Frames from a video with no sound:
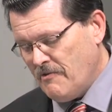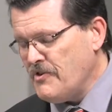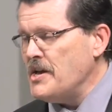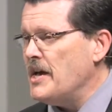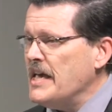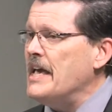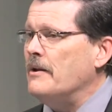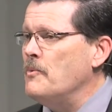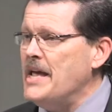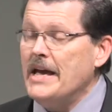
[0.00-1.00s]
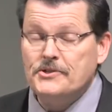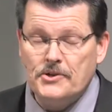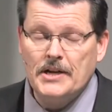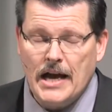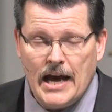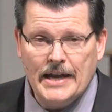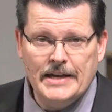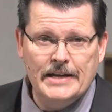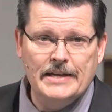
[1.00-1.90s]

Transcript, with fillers: think again, we answer to God.